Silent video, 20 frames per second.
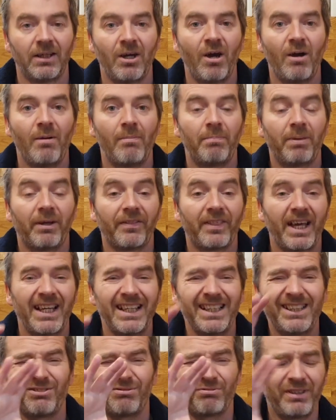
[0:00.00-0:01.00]
But that is
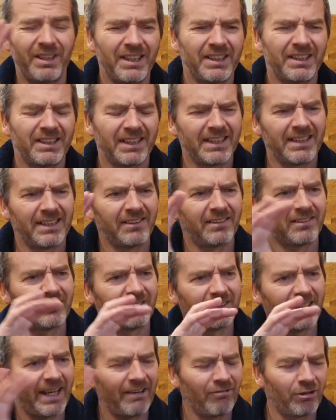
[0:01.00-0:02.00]
written in this
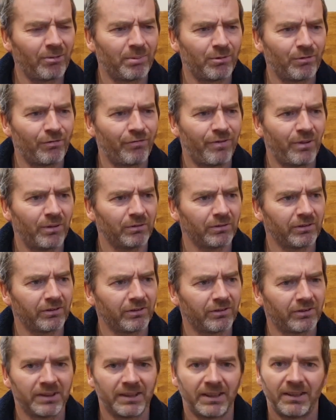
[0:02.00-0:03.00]
terrible font
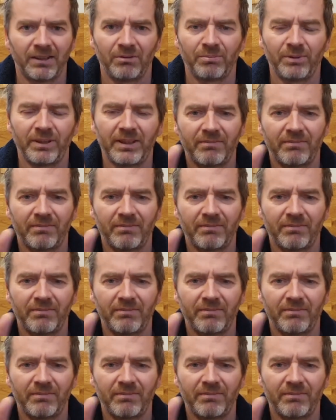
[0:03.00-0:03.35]
with